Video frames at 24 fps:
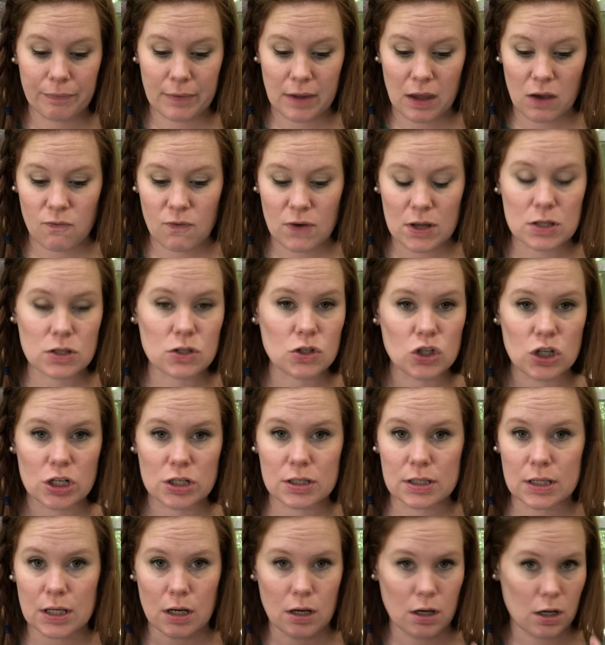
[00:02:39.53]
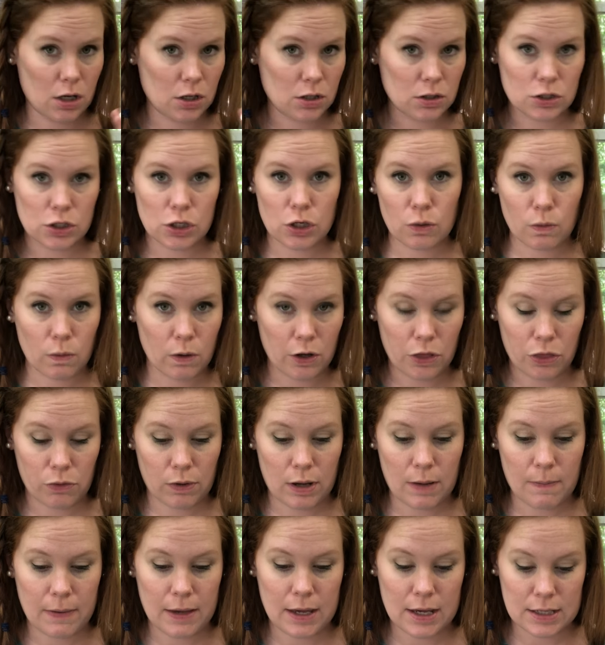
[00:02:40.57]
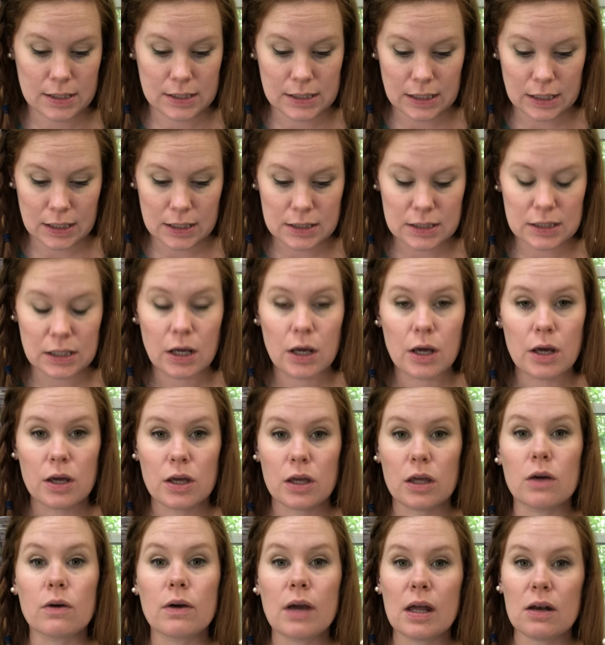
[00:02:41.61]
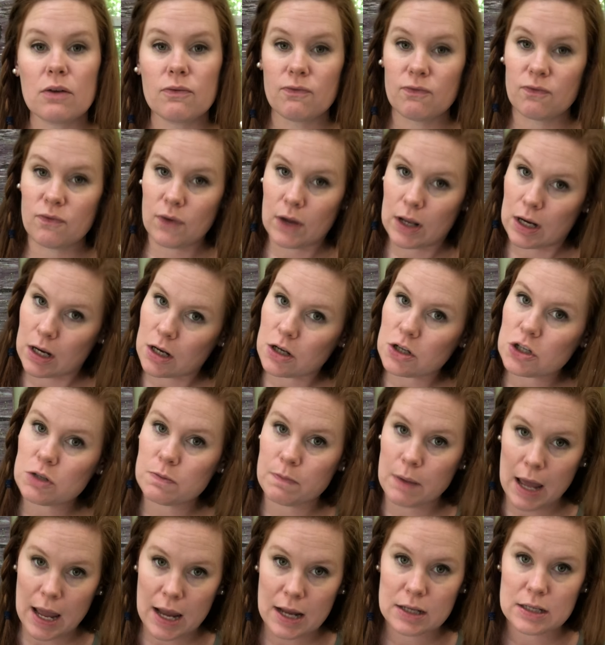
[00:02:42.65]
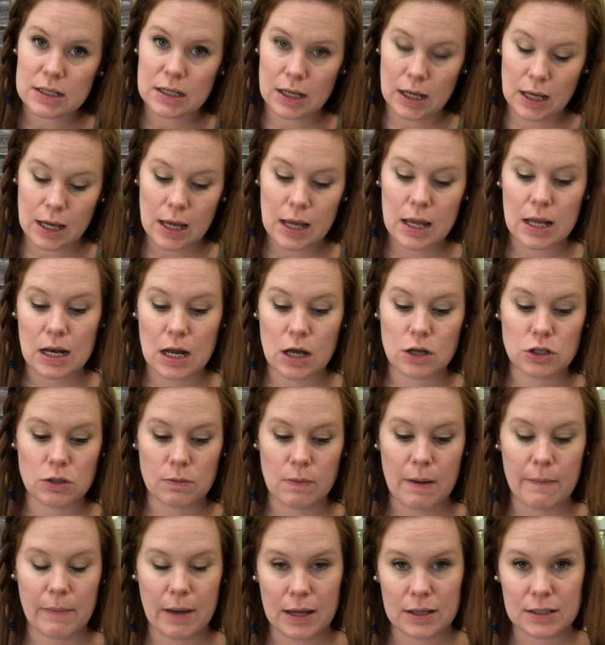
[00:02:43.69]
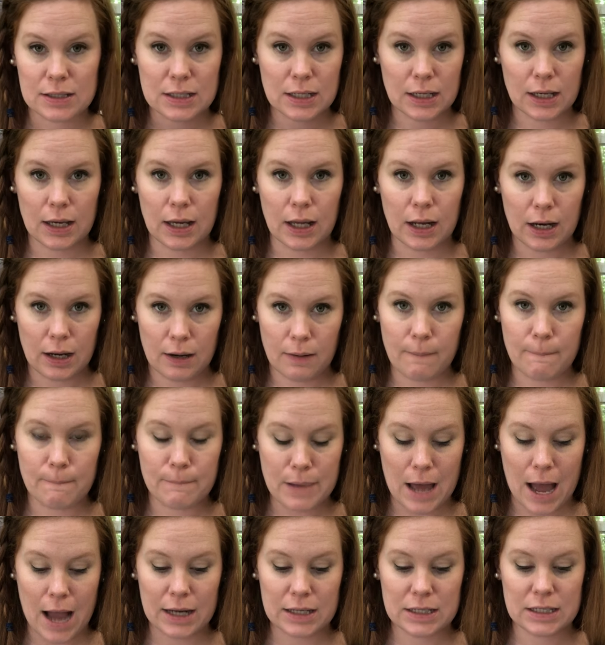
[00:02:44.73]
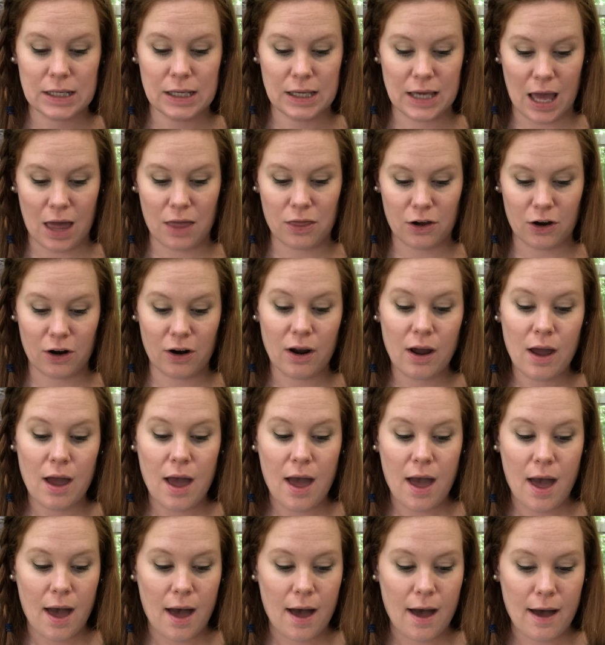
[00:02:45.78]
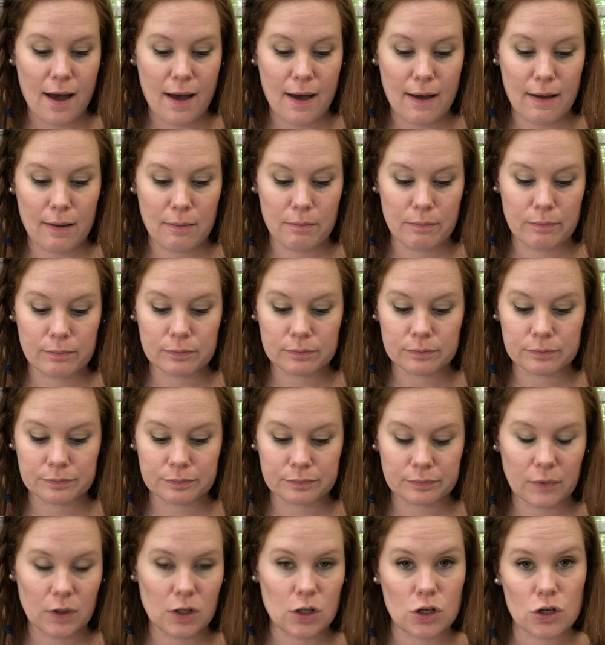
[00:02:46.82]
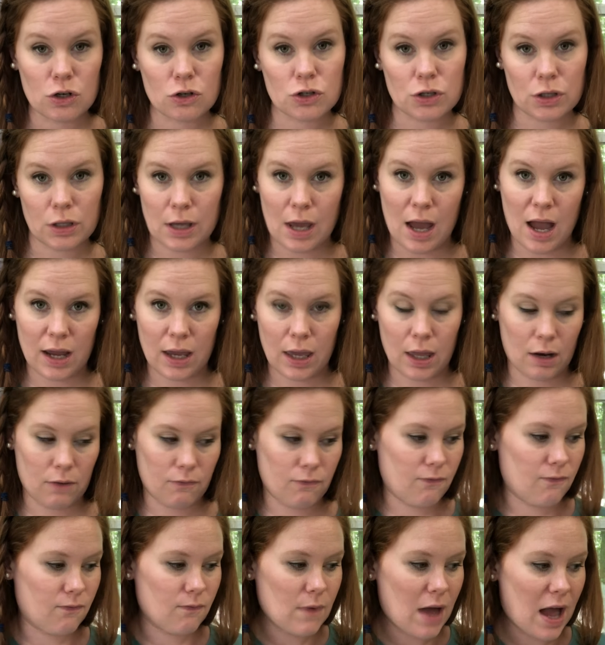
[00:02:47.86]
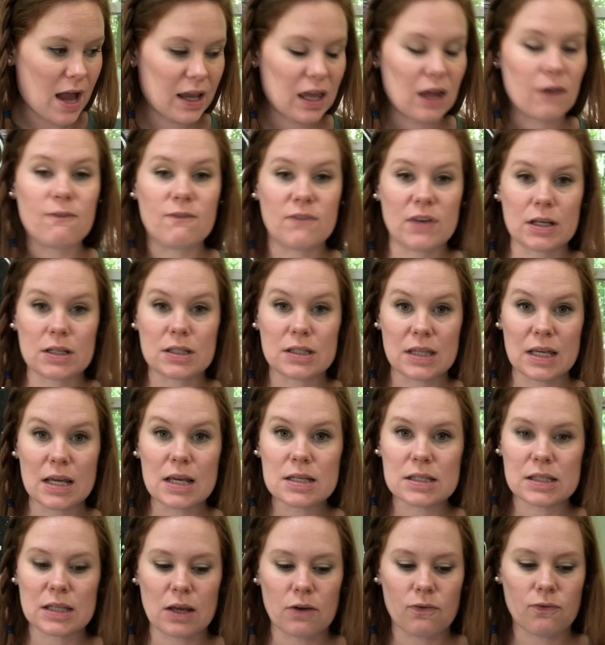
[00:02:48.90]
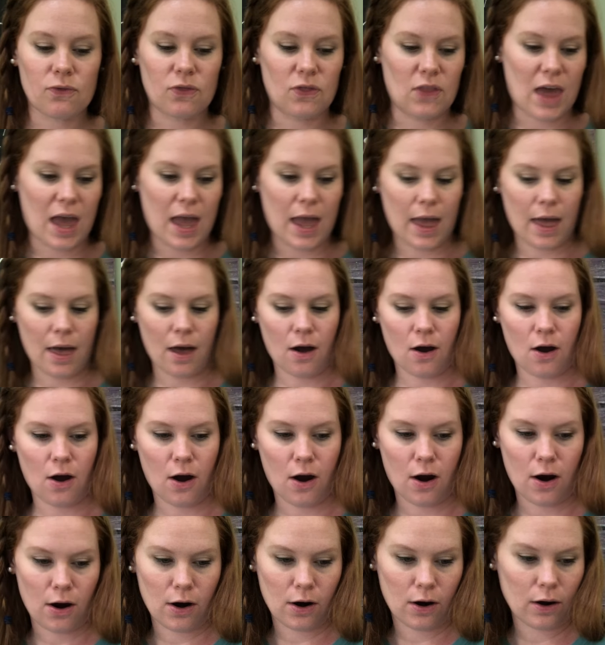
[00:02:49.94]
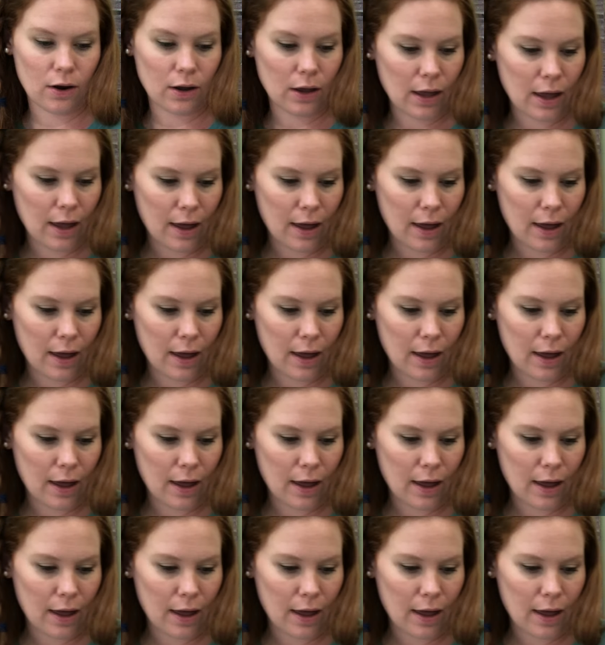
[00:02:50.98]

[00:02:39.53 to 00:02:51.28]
if it's just in 2 or 3 pieces, you can finish painting it and I'll do my best to get it back together. Usually I can fix things if they are